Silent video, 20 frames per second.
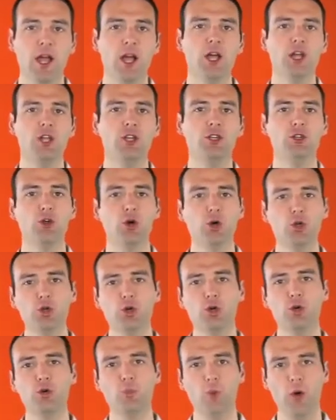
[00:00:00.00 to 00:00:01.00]
You'll
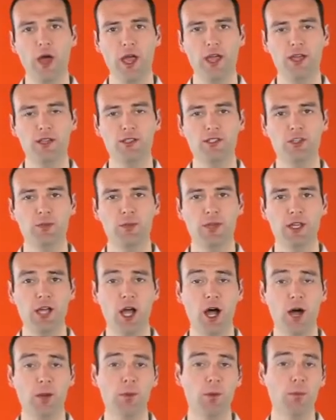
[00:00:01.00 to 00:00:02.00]
learn ways to
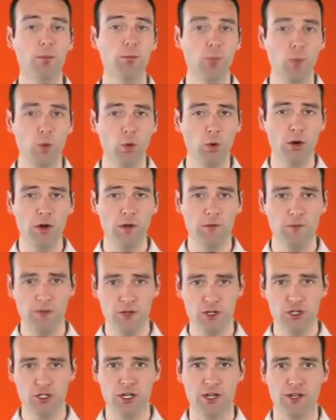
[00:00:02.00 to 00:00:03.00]
become more
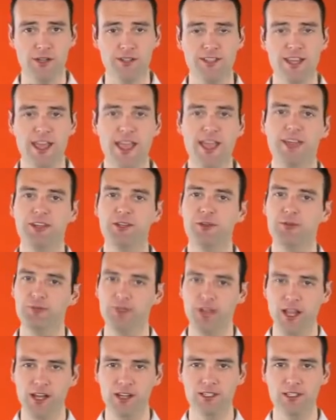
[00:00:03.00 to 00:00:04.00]
efficient and
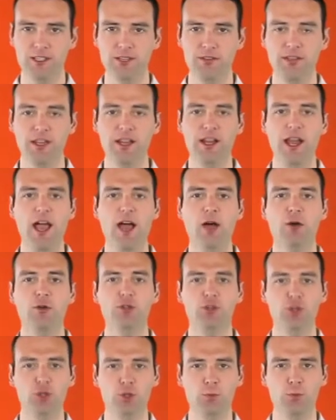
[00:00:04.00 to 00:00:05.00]
effective in how
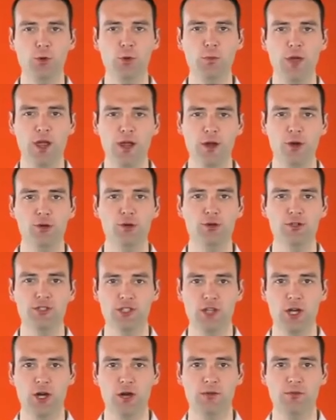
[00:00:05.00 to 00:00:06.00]
you prepare
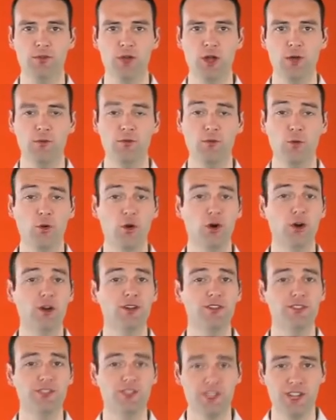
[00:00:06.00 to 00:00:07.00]
yourself
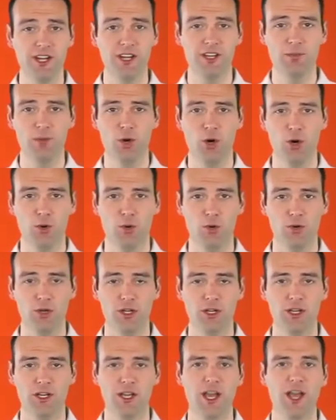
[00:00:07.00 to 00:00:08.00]
for study mode.
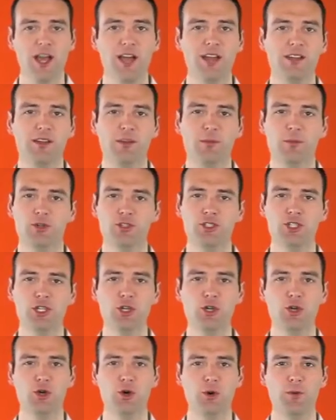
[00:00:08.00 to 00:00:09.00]
Number
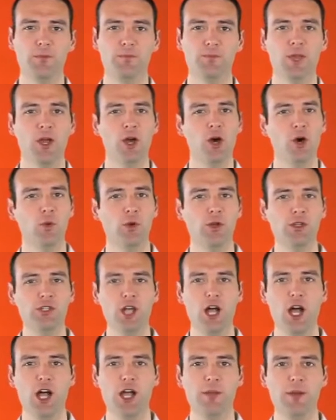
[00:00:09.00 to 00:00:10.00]
two, we'll
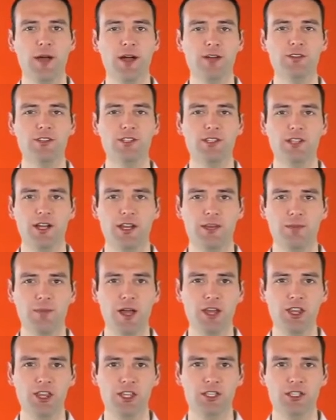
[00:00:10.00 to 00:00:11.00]
talk about study
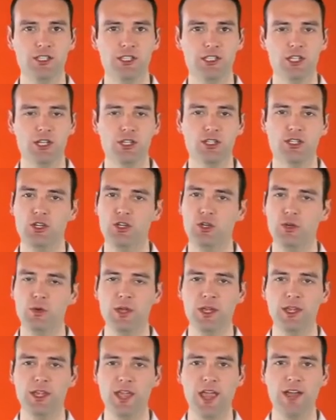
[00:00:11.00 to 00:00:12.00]
methods so you
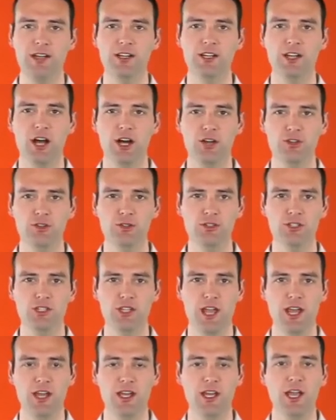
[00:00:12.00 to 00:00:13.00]
can gain an
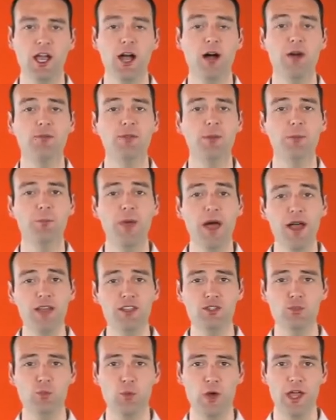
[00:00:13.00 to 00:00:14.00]
understanding of the
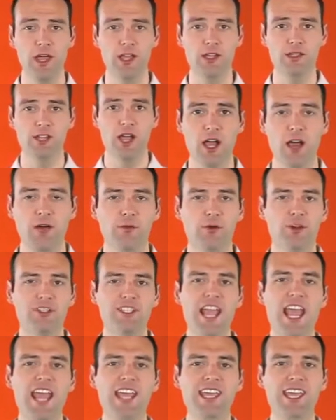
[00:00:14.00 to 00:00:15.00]
best ways for
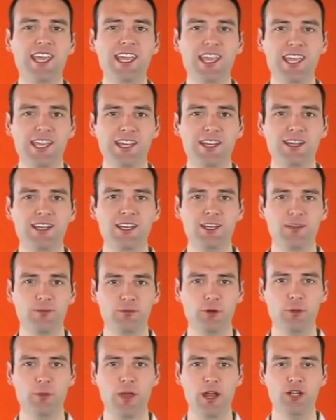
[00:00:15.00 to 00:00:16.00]
taking in
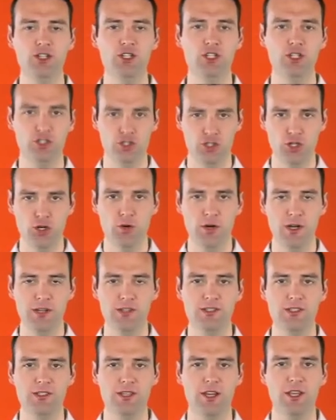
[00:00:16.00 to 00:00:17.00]
information
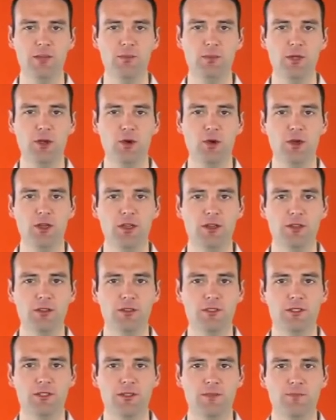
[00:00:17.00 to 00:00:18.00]
during study
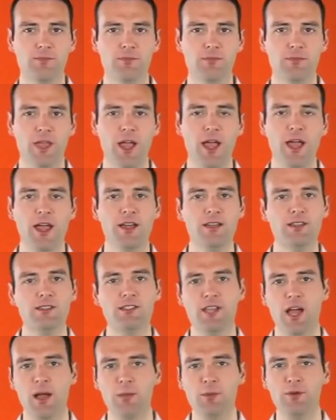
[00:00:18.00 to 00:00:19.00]
periods.
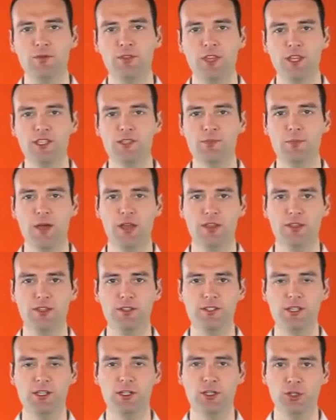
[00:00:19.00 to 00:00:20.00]
Some of these
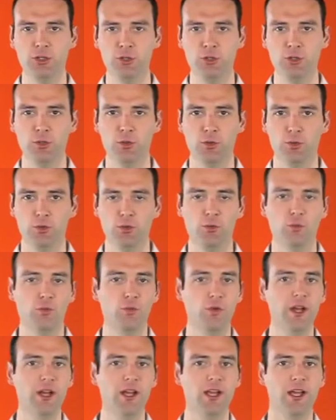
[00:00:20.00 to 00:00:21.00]
methods include
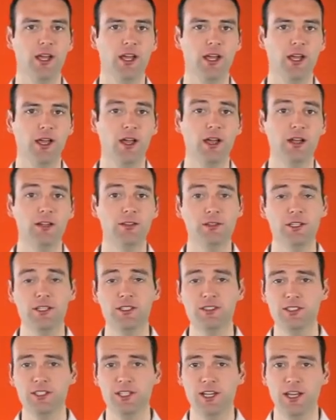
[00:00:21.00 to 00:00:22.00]
reading,
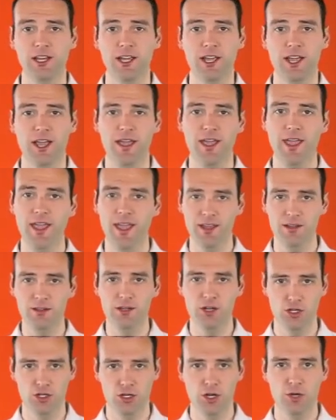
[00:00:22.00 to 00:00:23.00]
listening,
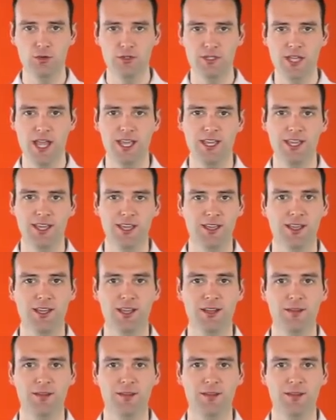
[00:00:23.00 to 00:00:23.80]
and note-taking.